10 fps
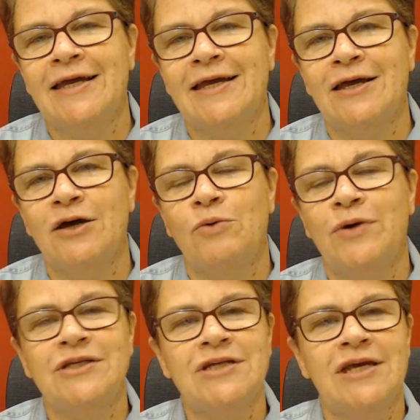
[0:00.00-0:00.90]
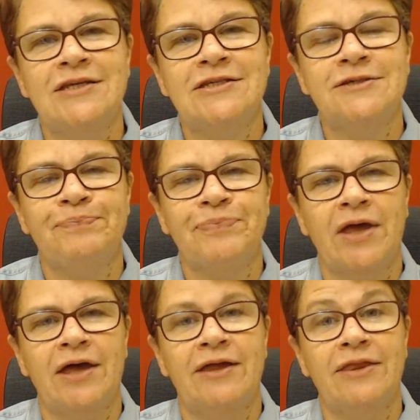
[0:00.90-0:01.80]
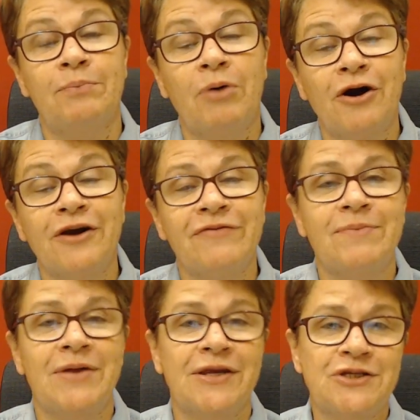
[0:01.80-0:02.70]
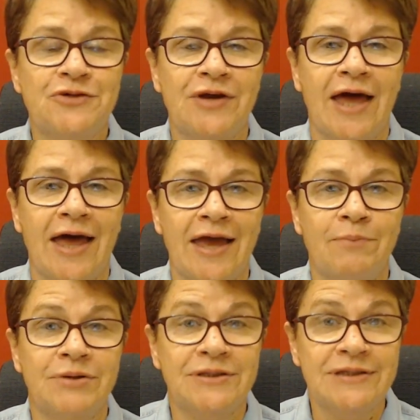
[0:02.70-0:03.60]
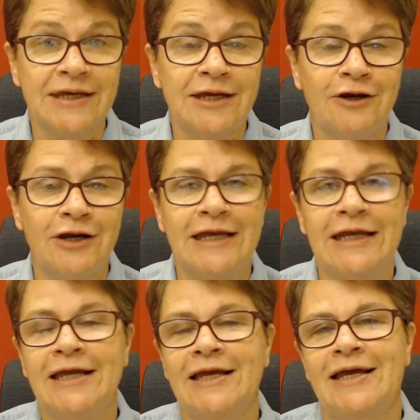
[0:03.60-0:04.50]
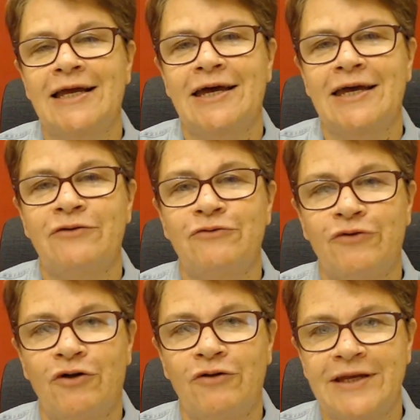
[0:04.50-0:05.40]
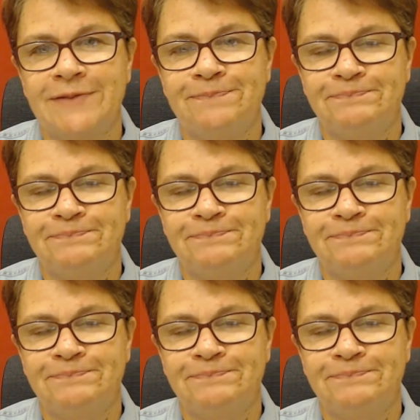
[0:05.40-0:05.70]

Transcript: uh, which is uh, the part of the ministry I am particularly uh, involved in.